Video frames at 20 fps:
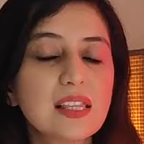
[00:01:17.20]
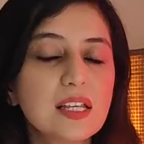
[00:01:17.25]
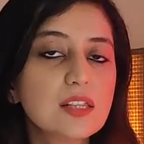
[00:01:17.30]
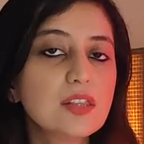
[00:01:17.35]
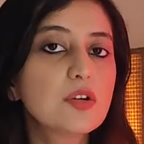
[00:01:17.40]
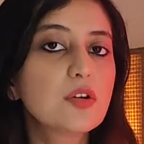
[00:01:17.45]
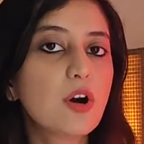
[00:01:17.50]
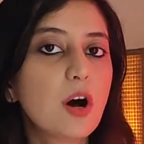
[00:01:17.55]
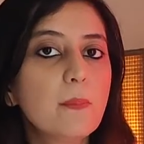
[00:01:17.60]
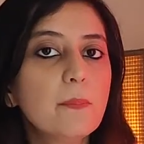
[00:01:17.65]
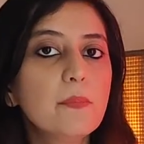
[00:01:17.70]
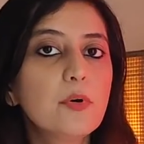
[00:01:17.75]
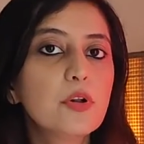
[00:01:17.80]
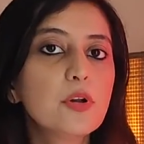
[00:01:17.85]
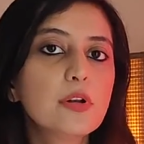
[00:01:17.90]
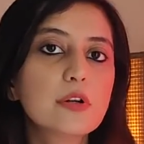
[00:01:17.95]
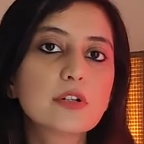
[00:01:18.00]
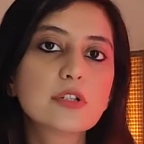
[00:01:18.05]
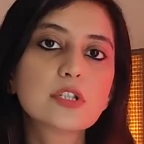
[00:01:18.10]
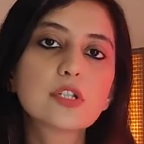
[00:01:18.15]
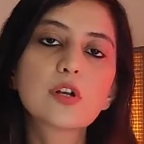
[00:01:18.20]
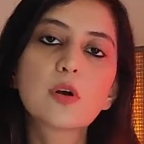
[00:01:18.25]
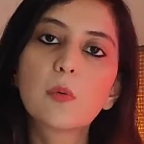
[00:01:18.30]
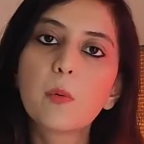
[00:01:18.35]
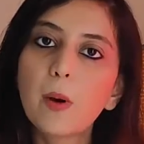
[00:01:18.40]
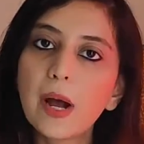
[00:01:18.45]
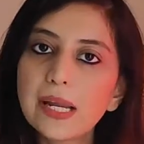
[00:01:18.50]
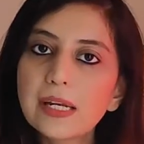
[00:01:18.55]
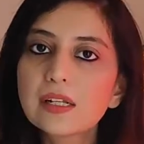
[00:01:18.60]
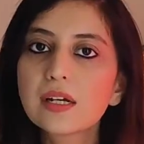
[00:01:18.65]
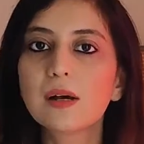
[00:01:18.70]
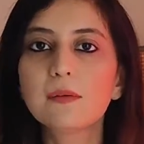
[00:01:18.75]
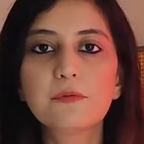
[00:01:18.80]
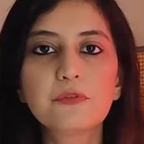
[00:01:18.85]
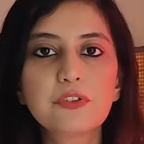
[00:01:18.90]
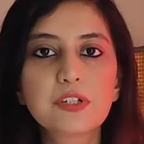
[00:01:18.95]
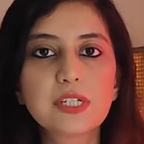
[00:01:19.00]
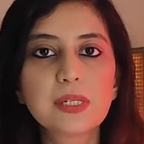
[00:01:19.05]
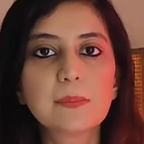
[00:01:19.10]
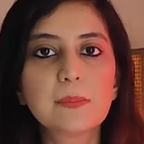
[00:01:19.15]
think the combo looks quite
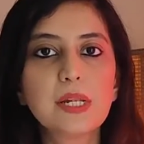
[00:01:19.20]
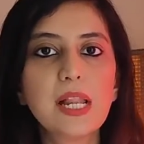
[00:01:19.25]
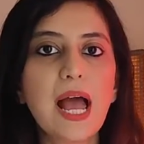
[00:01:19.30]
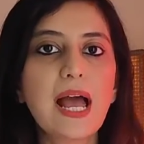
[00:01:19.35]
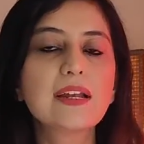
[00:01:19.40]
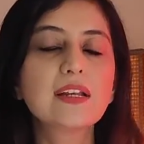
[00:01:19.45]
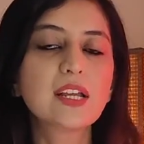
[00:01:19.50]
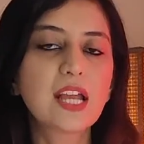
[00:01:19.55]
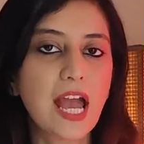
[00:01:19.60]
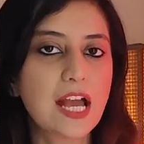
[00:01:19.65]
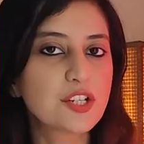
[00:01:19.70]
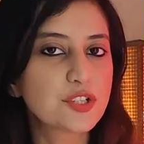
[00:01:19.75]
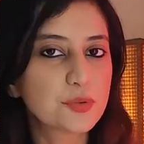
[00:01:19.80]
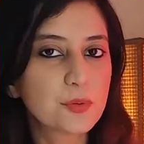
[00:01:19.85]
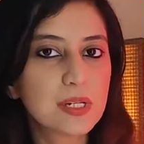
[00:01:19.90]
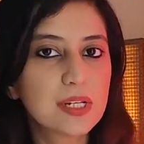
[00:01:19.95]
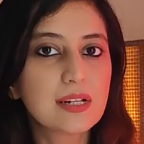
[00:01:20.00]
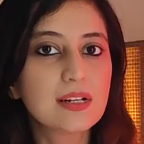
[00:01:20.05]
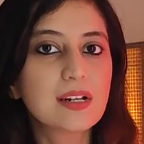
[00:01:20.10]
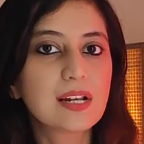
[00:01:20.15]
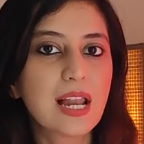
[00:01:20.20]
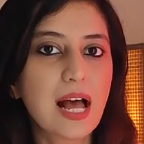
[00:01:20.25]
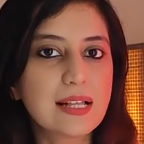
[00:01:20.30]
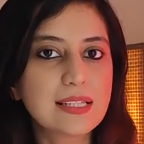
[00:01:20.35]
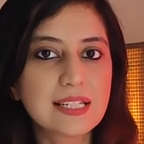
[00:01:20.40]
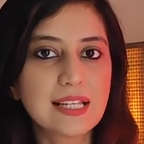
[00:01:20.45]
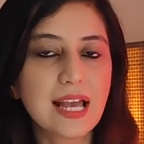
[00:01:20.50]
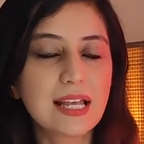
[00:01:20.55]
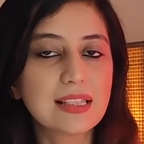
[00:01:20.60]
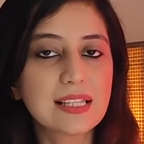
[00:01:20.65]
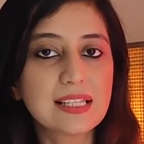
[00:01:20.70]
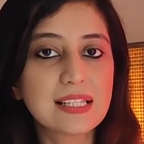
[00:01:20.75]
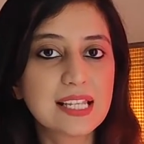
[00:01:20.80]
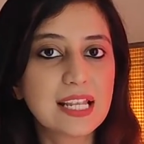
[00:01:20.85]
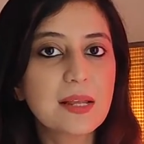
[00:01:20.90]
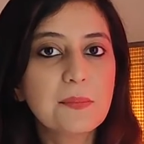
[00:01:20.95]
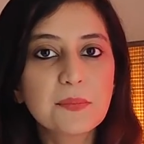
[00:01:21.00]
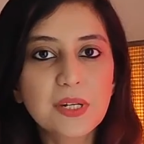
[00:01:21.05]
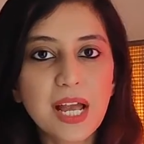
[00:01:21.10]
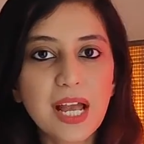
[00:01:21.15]
comfortable and casual and classy at the
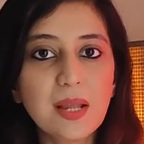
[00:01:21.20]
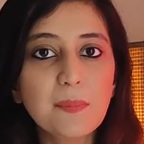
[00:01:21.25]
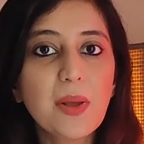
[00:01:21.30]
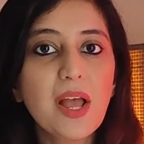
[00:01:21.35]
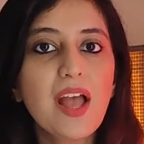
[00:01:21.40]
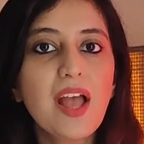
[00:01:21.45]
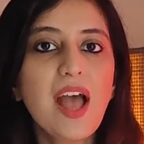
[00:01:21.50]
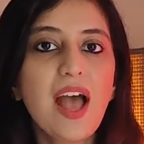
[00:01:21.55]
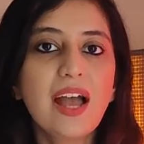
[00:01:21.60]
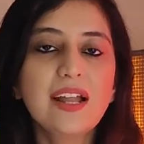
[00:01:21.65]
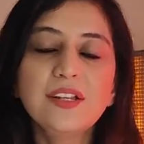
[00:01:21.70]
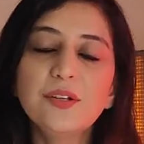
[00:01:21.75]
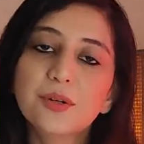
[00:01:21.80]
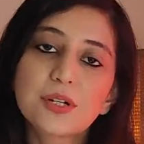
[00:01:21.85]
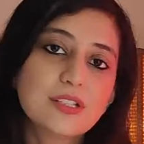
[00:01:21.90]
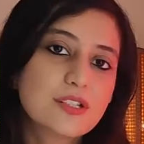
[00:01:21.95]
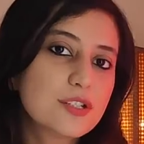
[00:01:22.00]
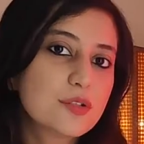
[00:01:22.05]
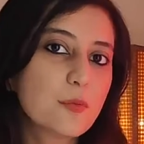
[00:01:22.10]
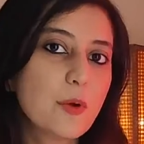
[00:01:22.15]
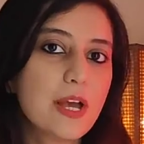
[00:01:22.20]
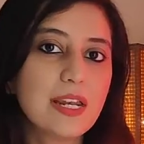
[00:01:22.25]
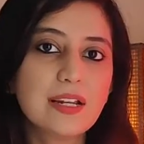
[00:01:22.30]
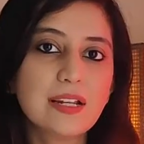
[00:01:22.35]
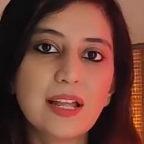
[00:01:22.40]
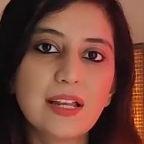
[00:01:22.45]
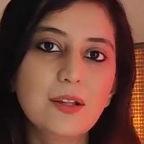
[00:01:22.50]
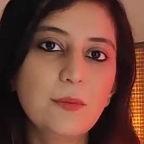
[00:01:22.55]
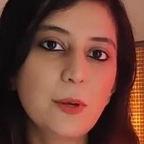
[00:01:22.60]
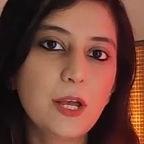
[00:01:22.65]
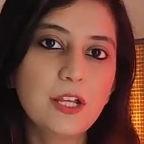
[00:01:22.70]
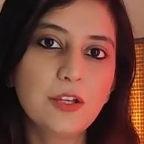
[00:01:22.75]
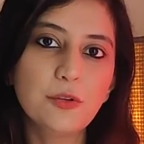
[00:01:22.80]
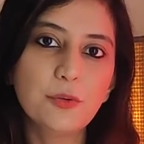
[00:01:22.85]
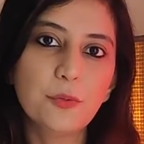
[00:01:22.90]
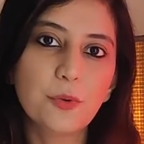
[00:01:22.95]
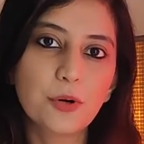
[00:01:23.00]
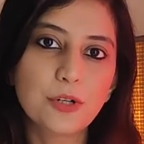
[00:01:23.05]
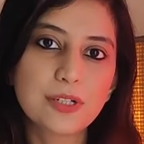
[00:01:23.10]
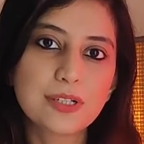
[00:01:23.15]
same time and you can just wear it anywhere
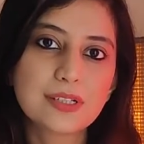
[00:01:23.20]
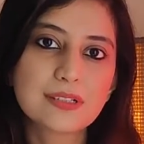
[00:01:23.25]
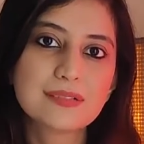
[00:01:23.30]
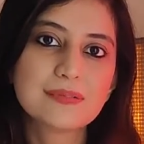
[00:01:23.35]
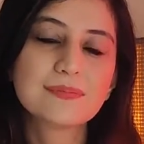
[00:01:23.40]
you want.